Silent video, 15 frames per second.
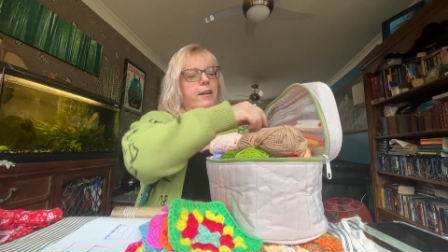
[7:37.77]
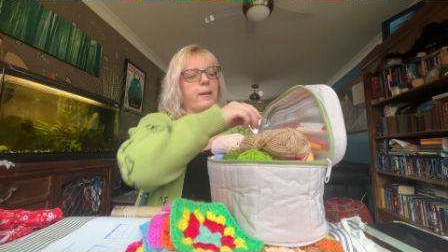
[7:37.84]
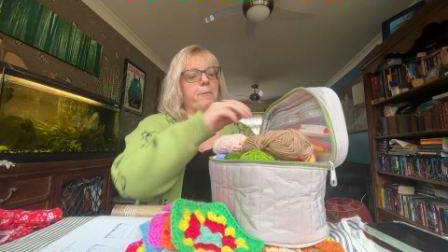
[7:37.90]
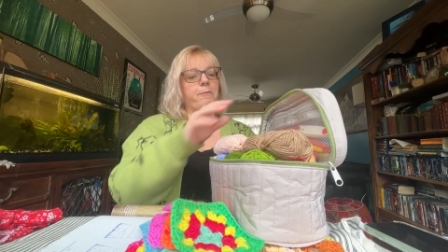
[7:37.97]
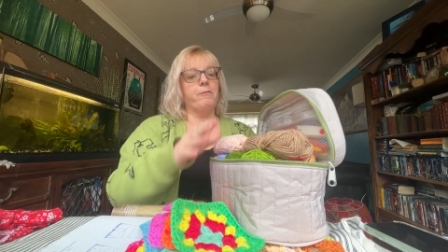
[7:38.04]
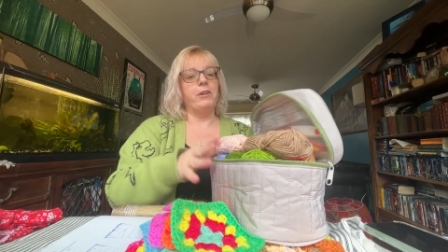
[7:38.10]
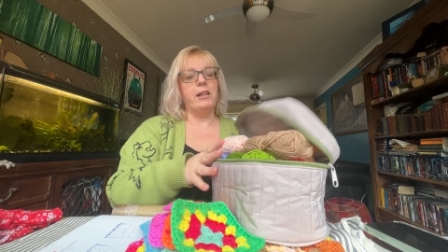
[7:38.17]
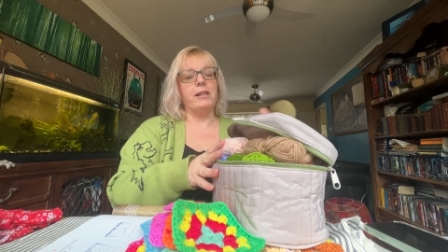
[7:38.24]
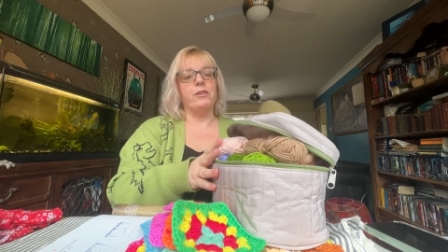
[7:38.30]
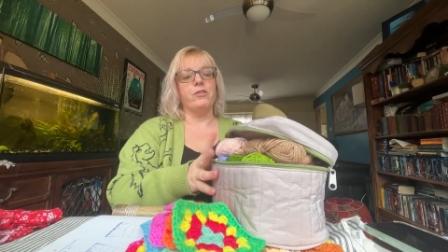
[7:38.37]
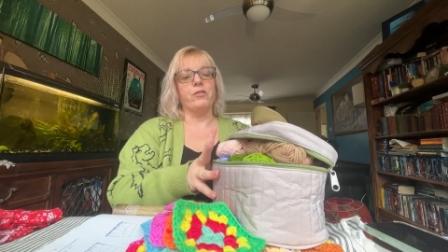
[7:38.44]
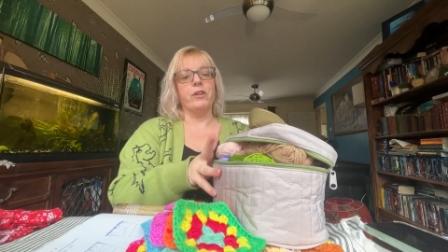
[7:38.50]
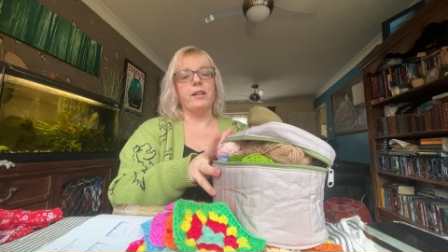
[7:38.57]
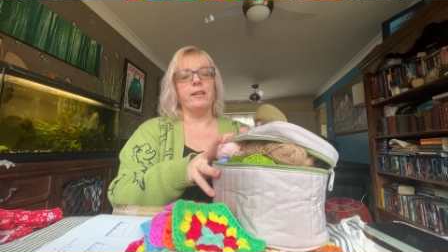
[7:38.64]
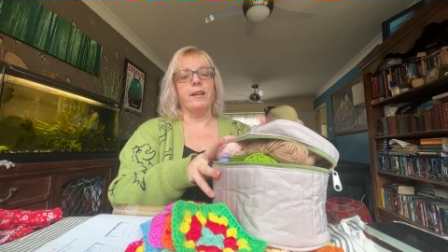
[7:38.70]
And I'm really
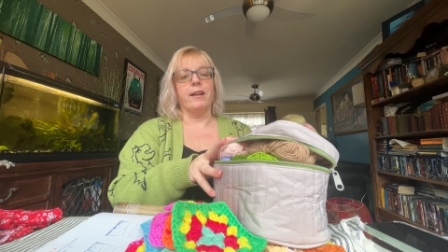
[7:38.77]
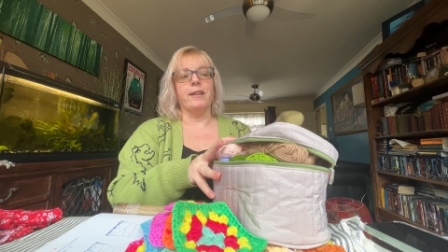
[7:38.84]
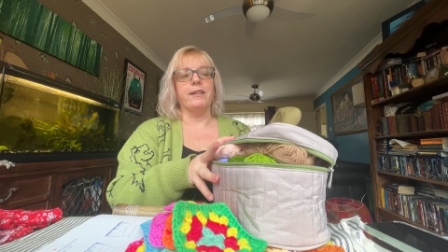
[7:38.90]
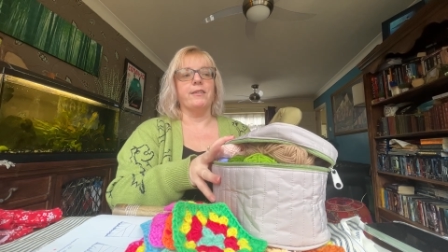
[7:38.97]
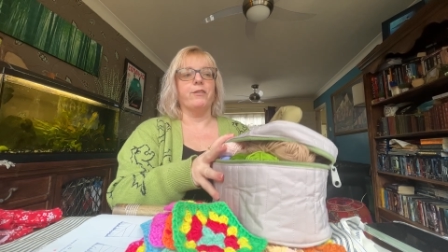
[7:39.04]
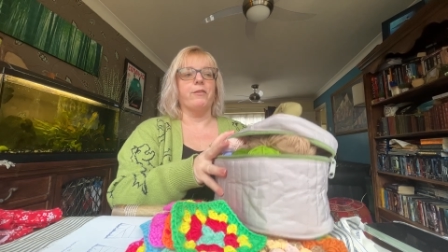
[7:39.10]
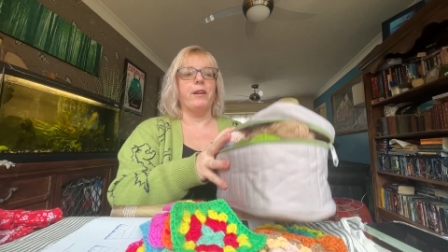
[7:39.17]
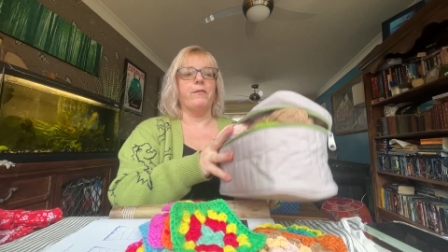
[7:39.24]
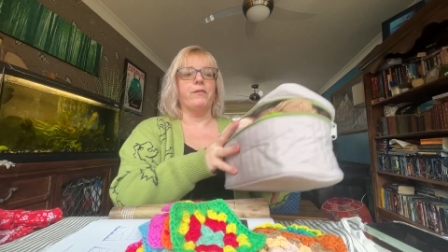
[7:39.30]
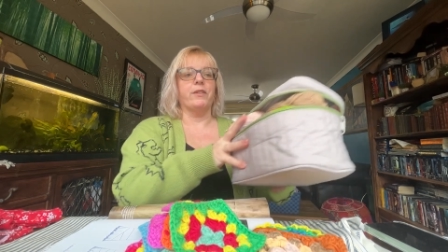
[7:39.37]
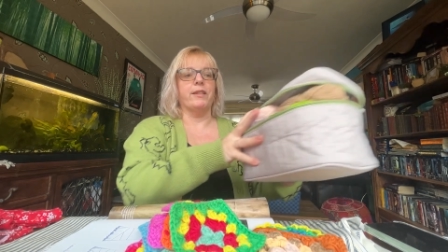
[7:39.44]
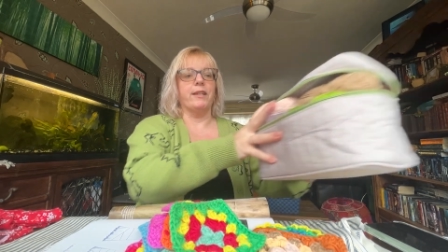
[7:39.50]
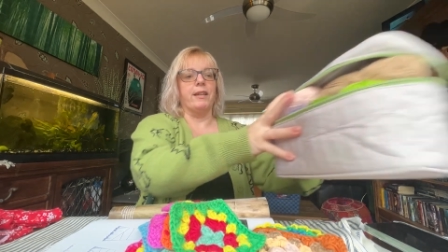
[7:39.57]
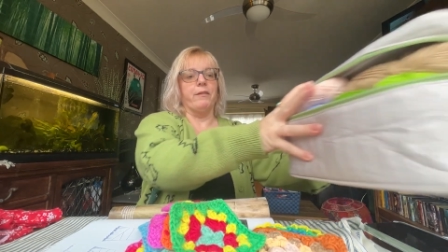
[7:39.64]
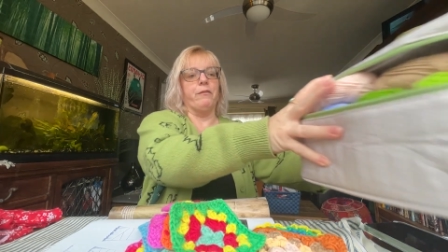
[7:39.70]
enjoying that. It's great for
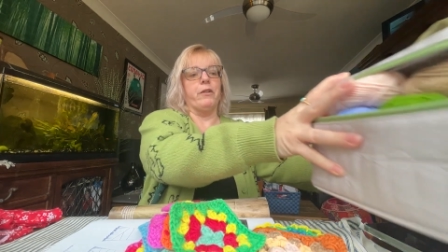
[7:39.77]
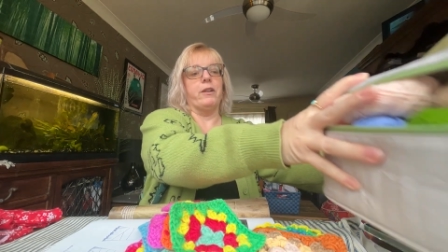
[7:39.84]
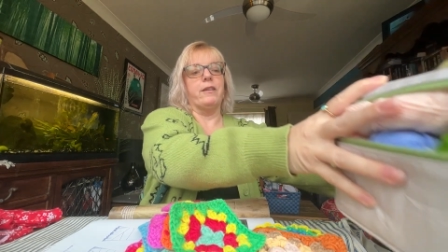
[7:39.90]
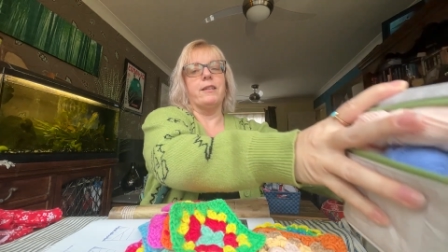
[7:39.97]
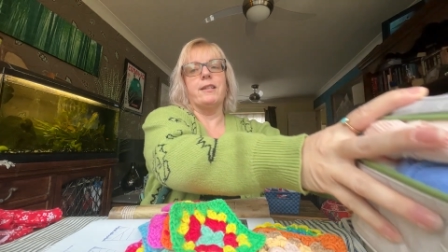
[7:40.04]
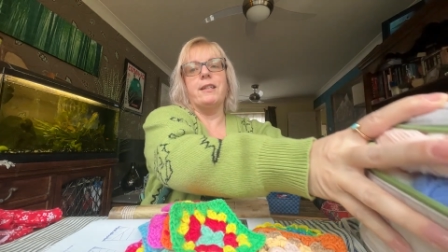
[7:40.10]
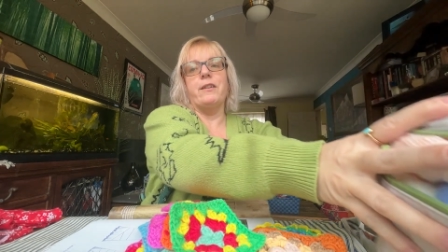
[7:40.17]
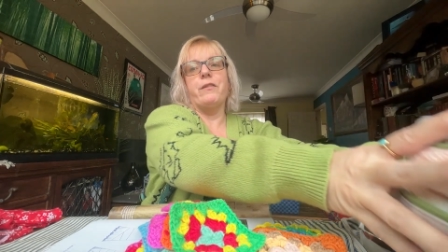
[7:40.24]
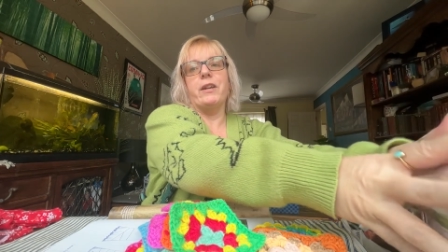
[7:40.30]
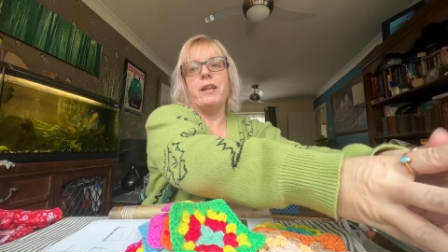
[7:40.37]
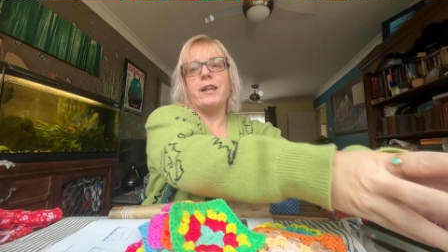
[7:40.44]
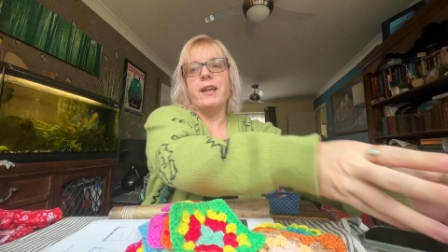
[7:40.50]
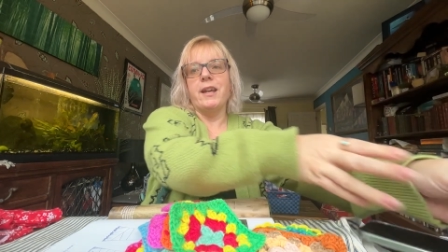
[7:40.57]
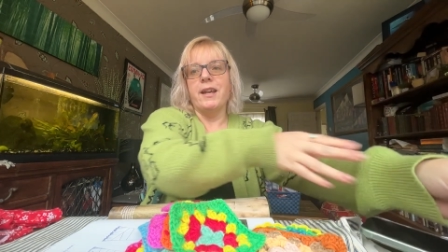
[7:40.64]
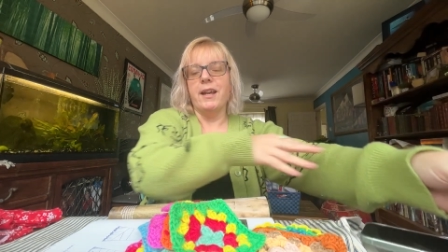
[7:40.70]
sitting in front of the
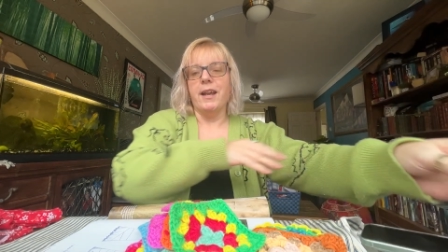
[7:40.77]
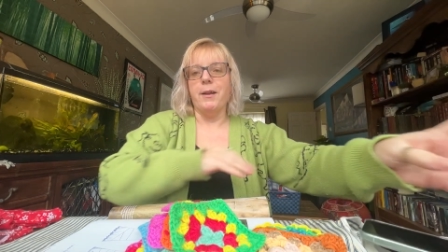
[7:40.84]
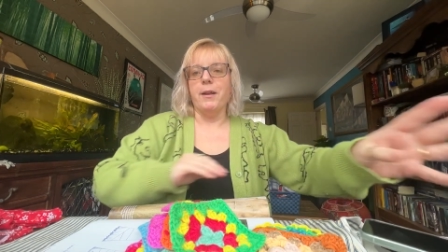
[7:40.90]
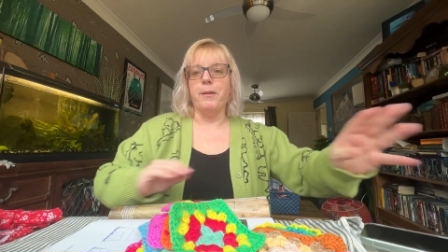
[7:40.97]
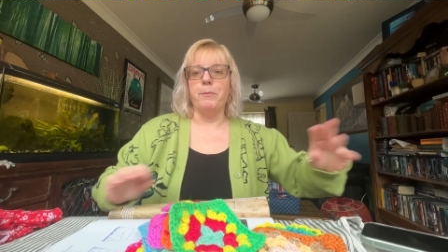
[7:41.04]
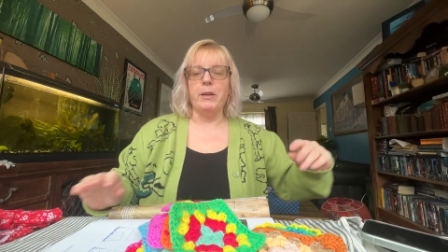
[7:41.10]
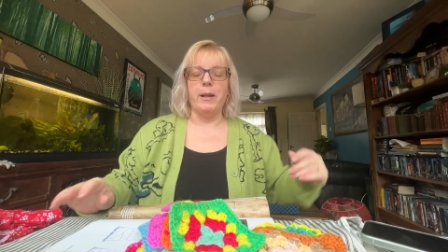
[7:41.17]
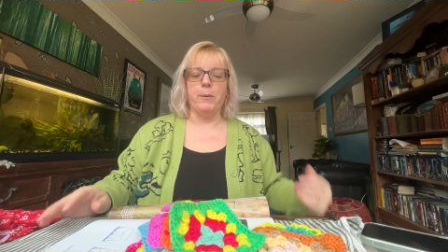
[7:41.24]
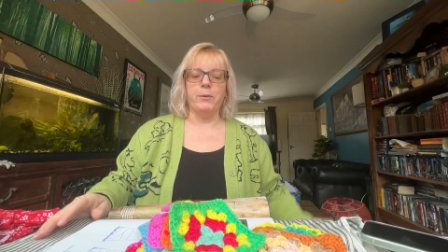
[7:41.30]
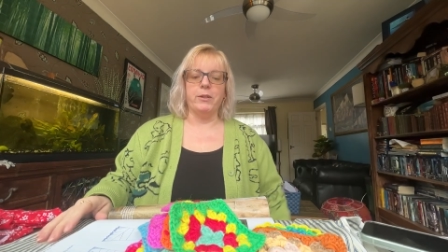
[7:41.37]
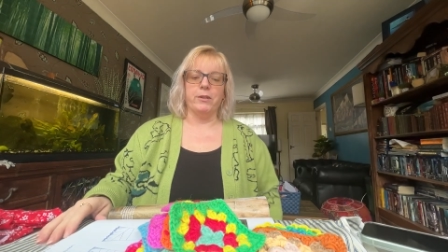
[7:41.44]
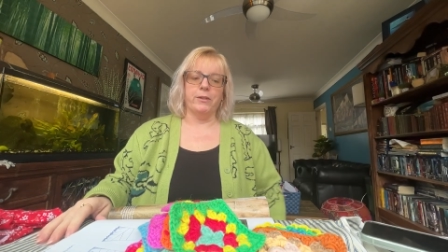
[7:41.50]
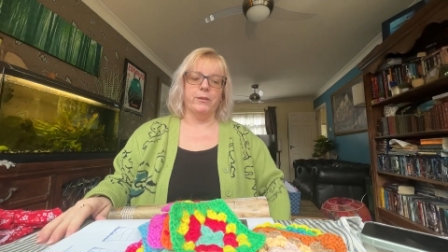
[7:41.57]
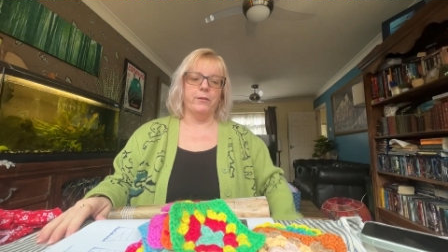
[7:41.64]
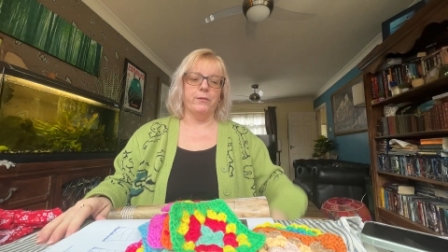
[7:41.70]
TV and being able
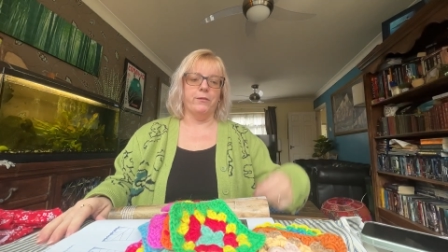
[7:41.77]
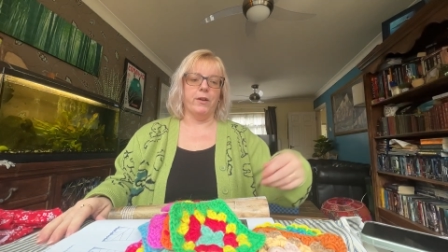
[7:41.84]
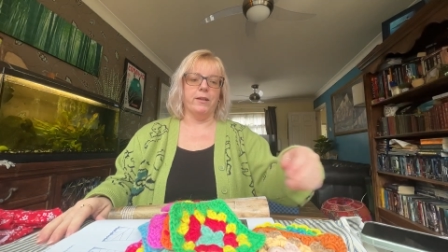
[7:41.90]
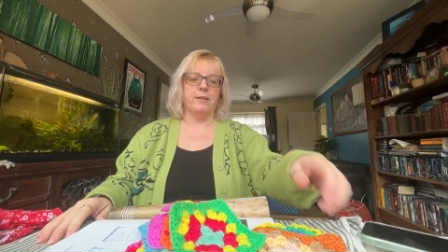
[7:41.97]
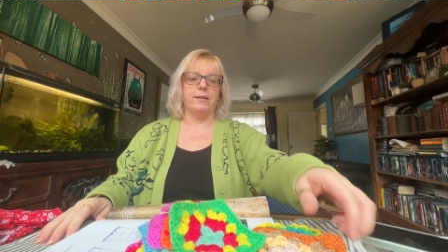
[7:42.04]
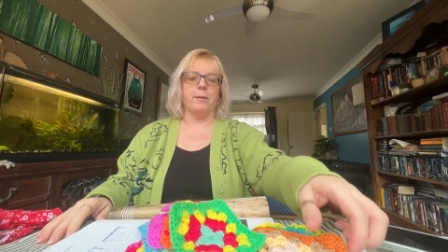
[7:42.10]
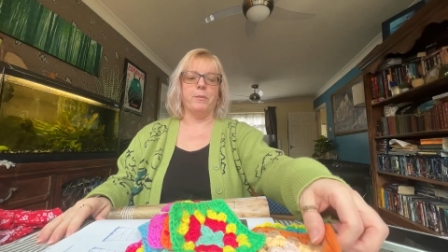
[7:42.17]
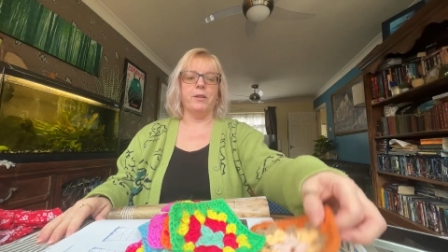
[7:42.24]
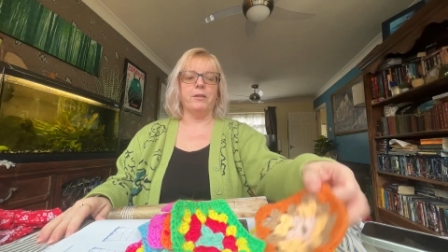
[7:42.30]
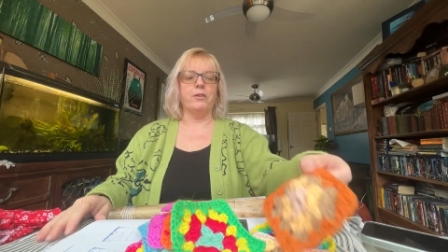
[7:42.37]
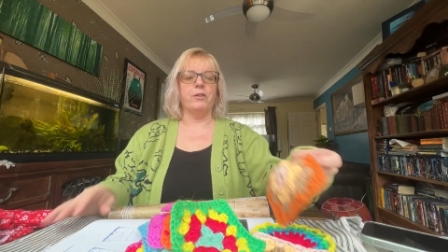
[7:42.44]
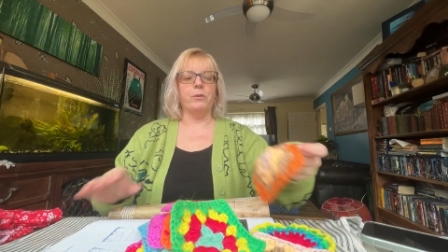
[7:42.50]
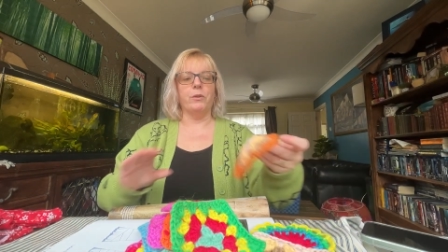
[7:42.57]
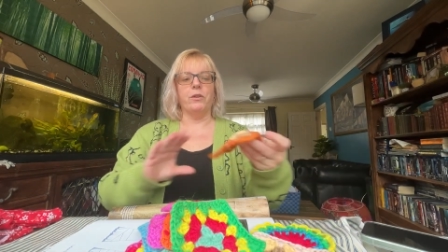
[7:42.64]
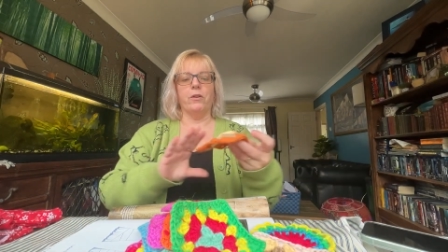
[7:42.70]
to find something to
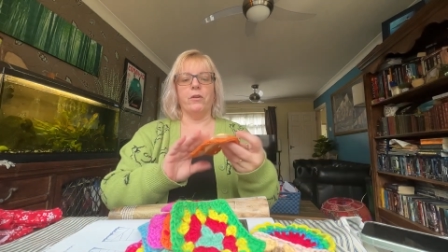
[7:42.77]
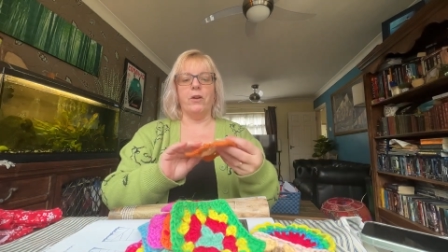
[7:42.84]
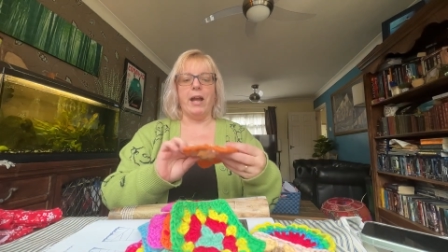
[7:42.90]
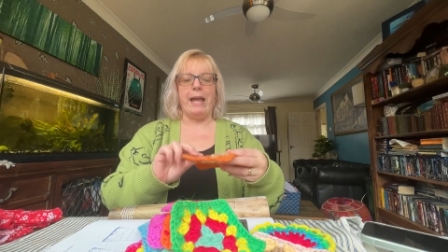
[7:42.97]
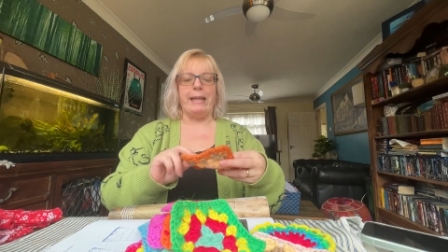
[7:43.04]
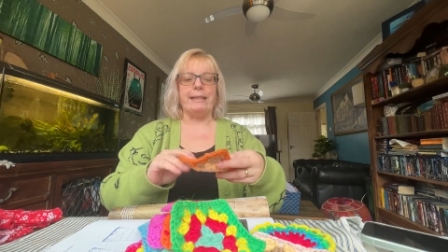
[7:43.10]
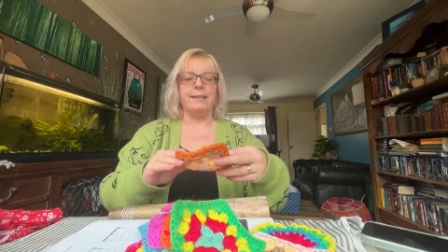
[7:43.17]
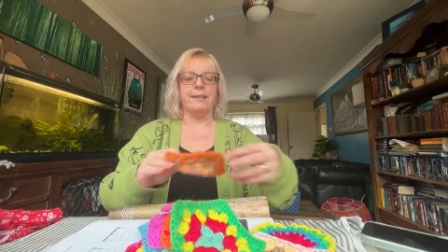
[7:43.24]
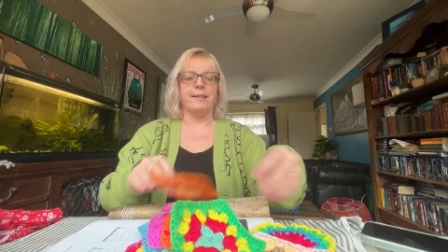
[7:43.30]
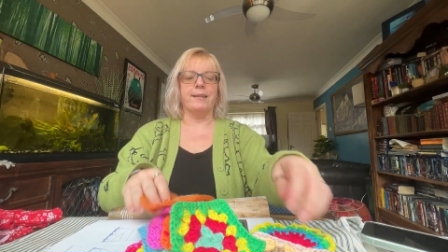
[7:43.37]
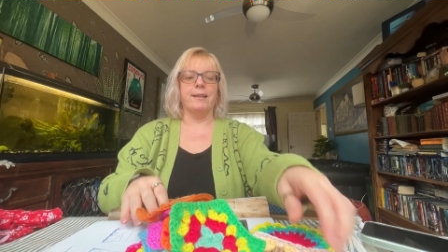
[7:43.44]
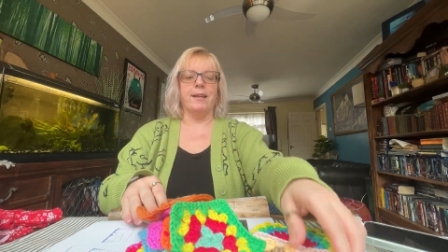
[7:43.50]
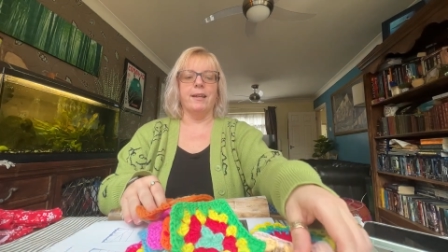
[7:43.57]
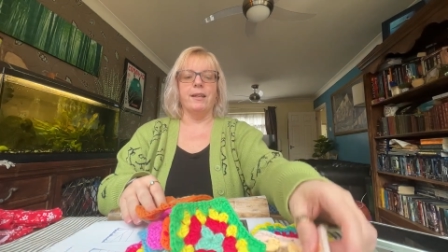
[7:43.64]
do with your hands.